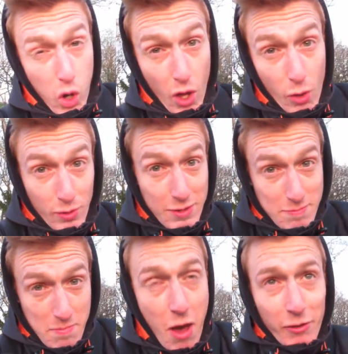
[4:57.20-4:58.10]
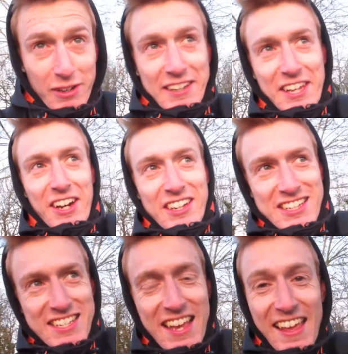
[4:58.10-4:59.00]
Holy moly
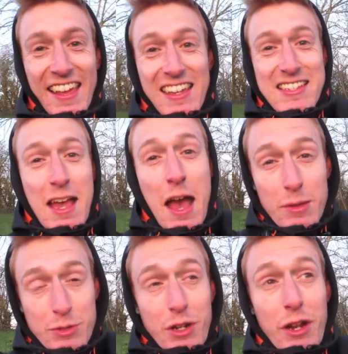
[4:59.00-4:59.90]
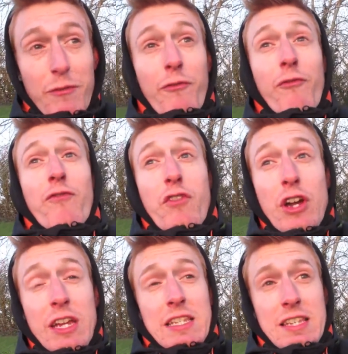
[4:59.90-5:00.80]
guys, it's absolutely
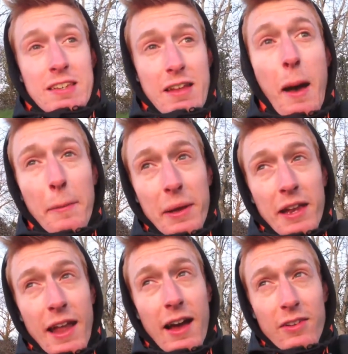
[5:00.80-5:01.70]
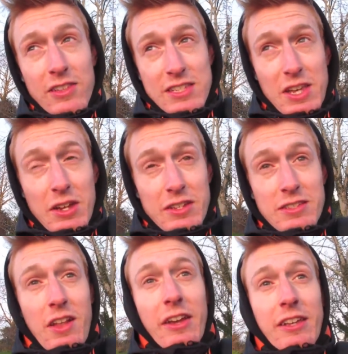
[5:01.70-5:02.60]
freezing up here now. The sun is
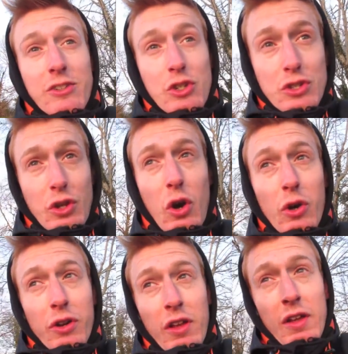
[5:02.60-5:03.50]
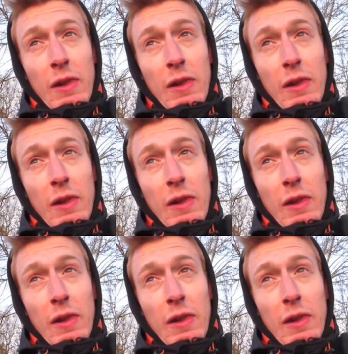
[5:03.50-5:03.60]
like just gone.